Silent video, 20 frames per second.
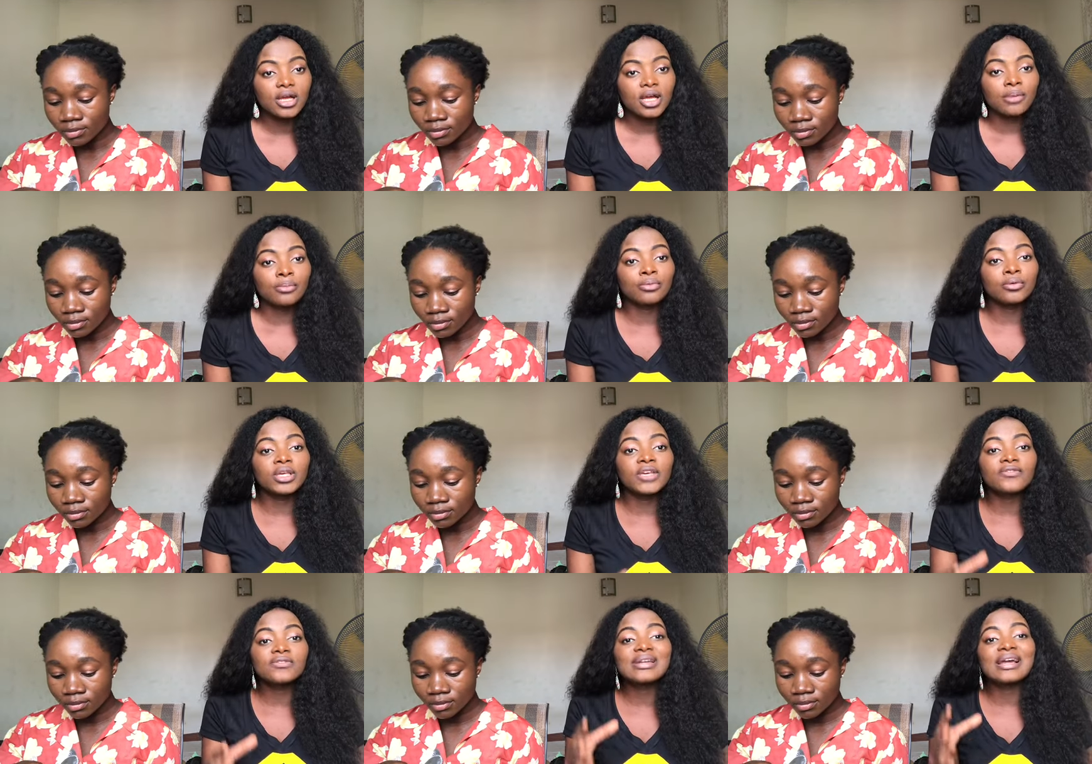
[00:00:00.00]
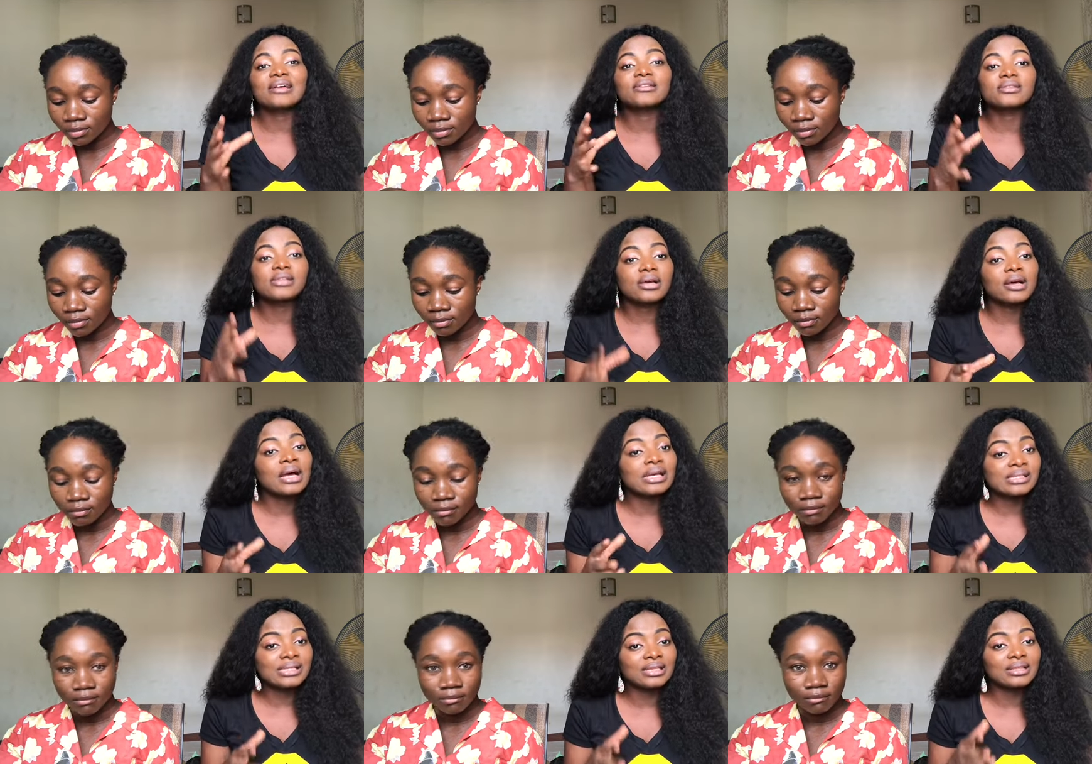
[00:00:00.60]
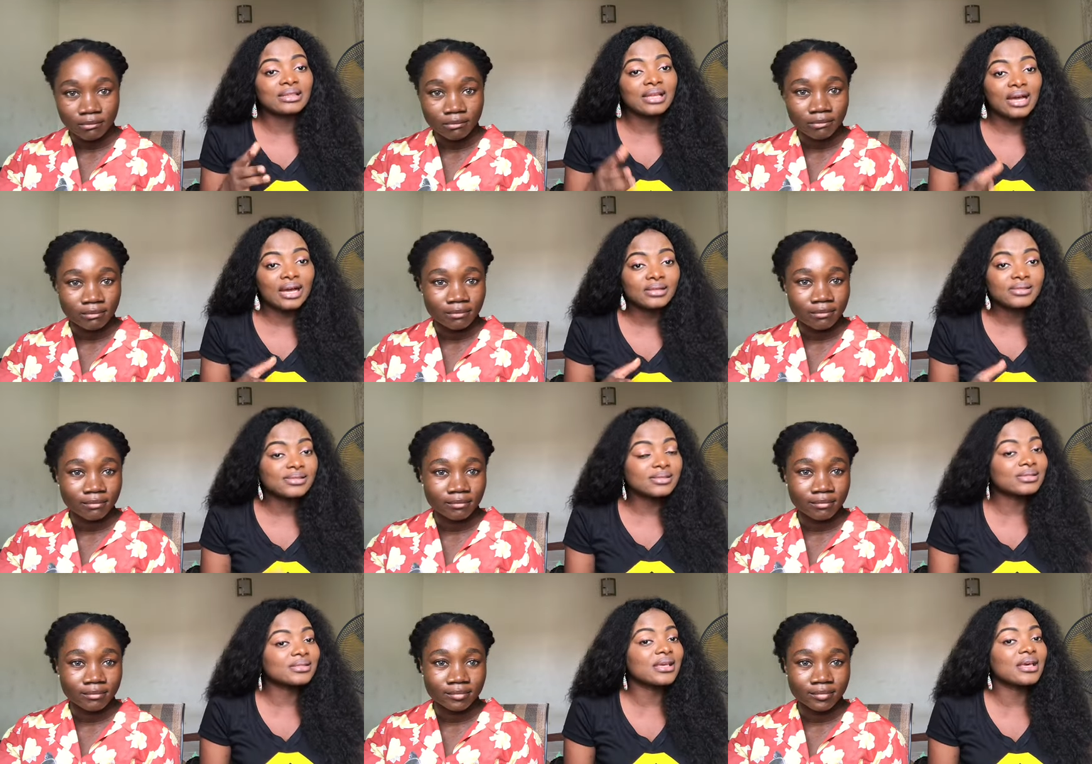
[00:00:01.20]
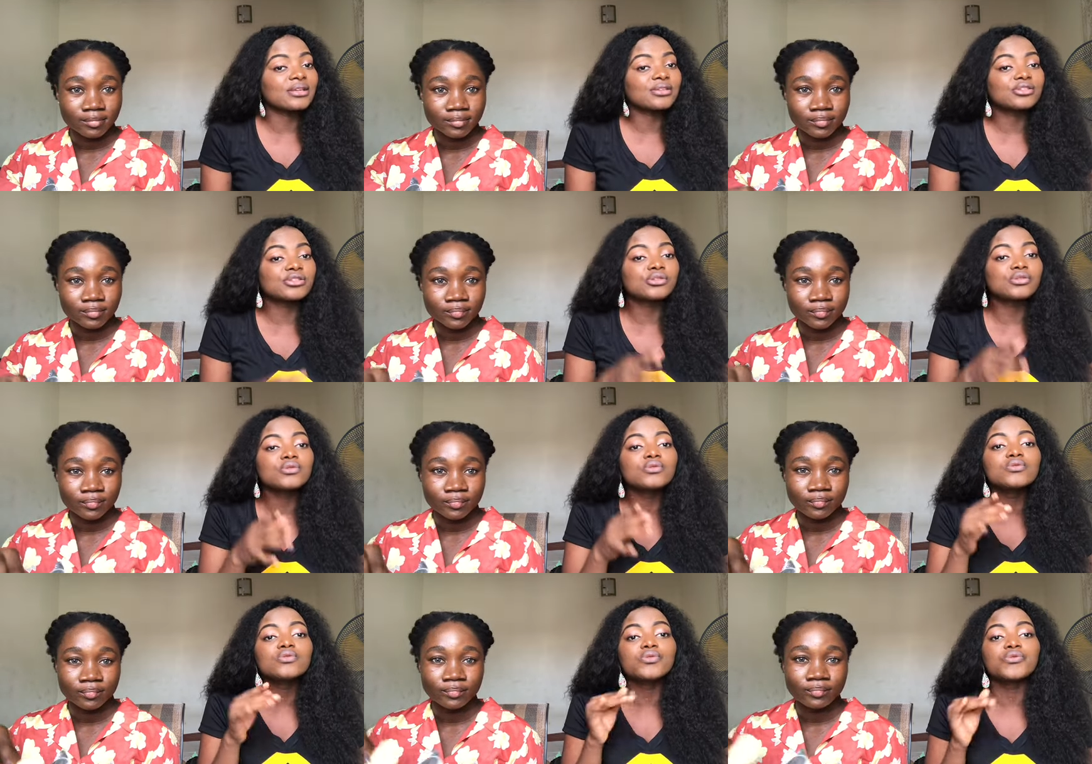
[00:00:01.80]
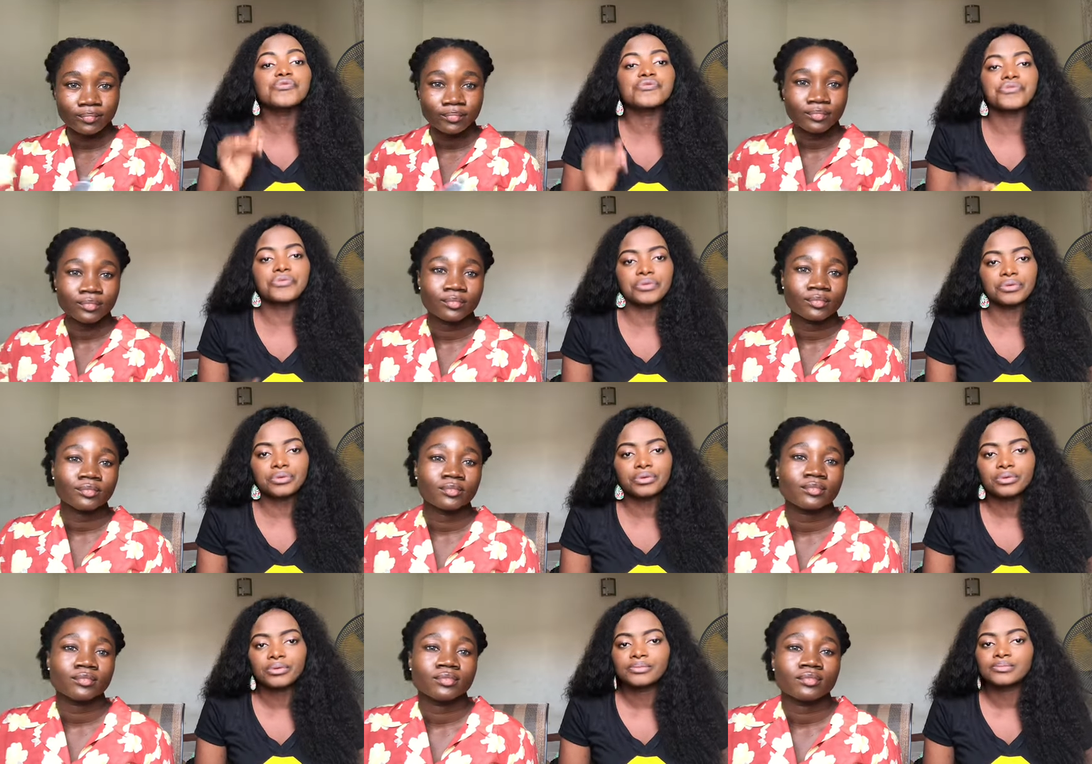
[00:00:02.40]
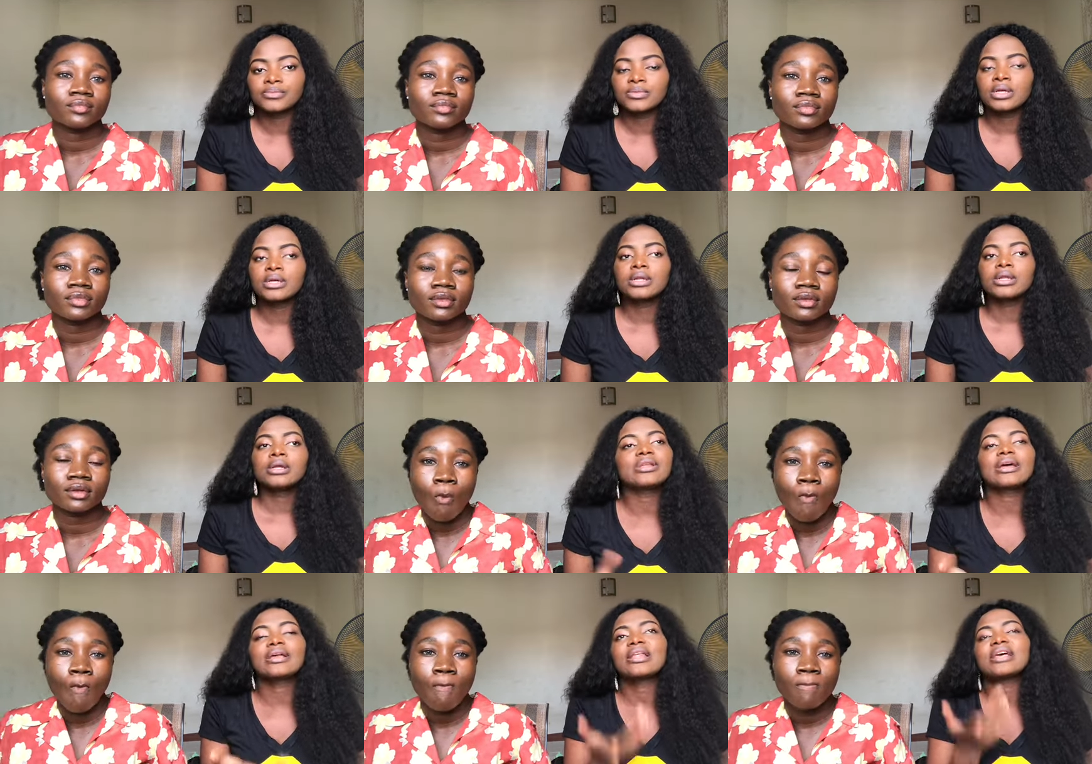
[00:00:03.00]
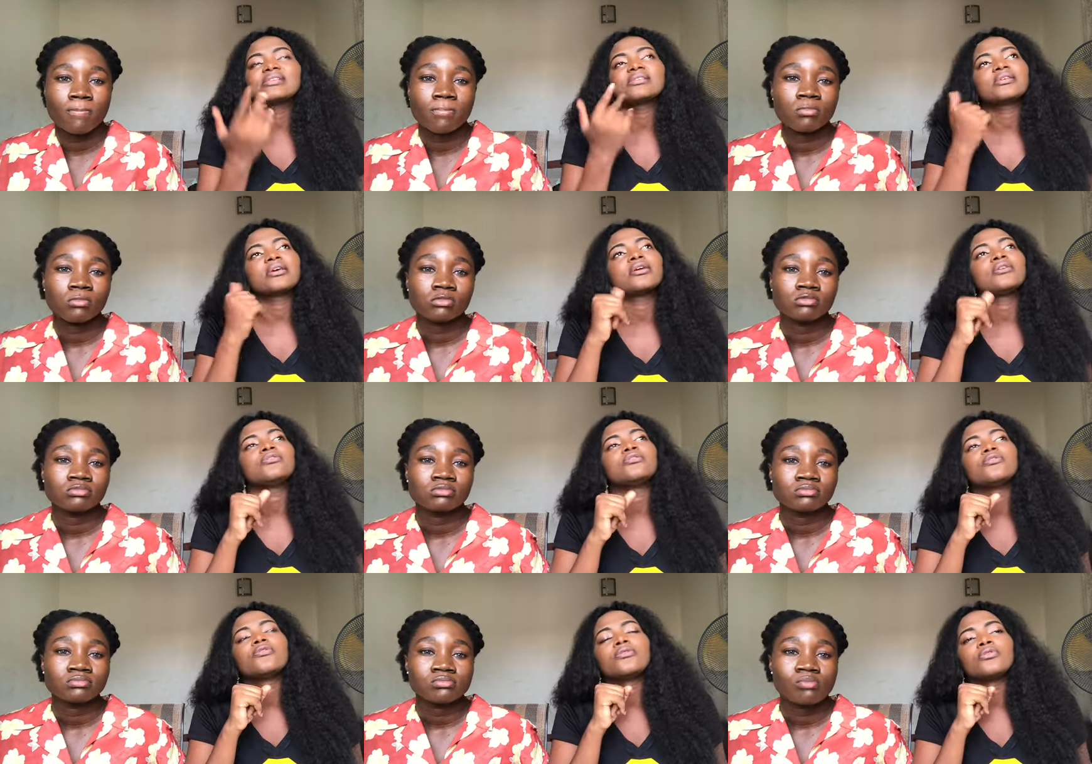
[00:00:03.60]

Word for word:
Speaker 1: But even at, as at that, there's still no road like let's say you